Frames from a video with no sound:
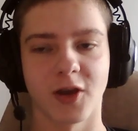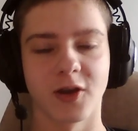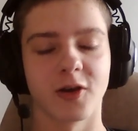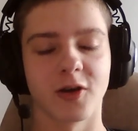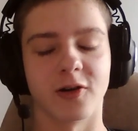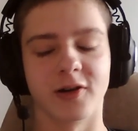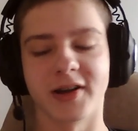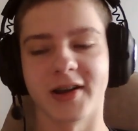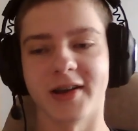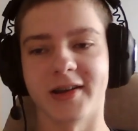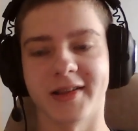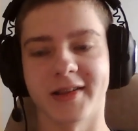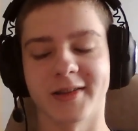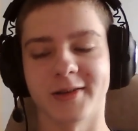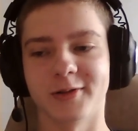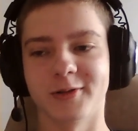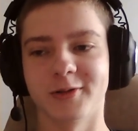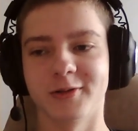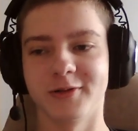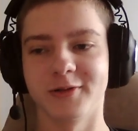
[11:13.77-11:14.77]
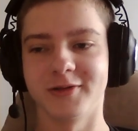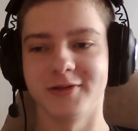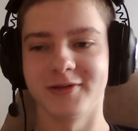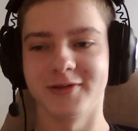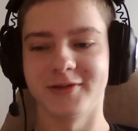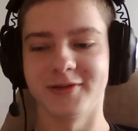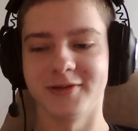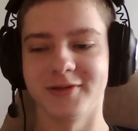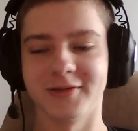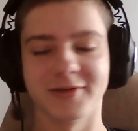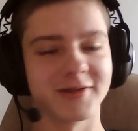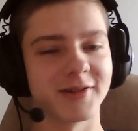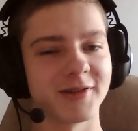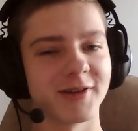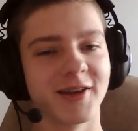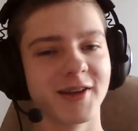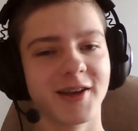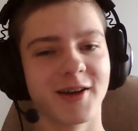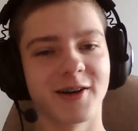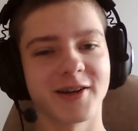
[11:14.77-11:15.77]
Okay, so
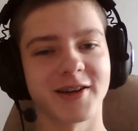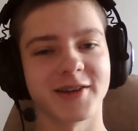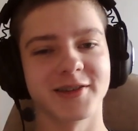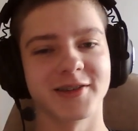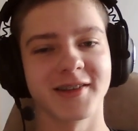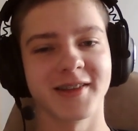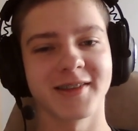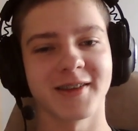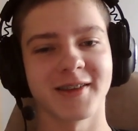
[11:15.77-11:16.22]
okay, this is a